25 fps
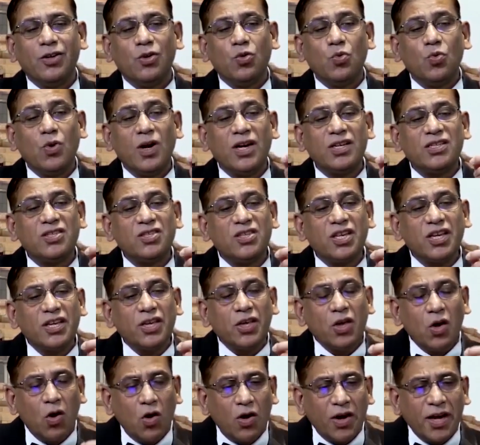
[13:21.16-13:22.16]
towards
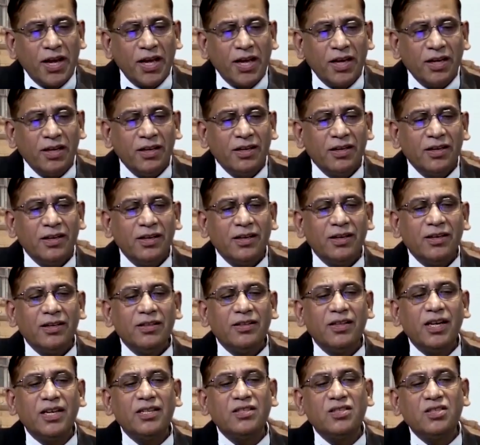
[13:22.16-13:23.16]
securing
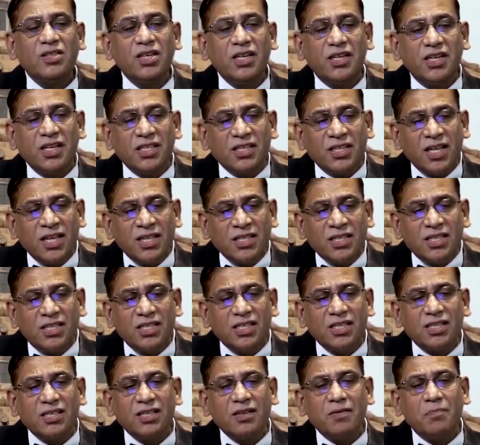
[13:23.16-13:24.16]
that
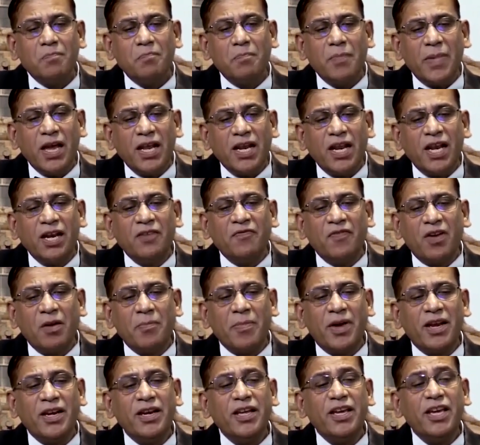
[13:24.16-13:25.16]
citizens, men and
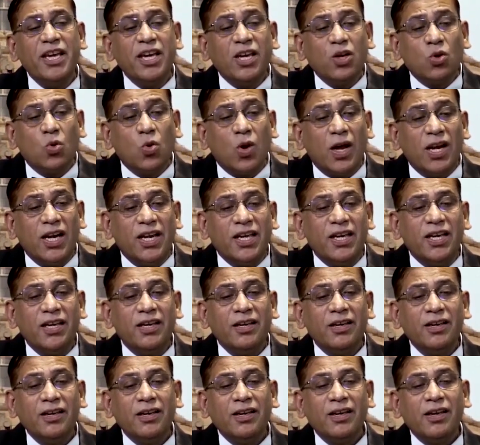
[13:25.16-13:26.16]
women
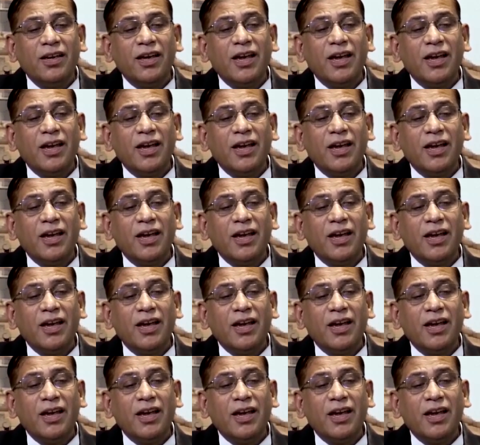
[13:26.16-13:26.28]
equally,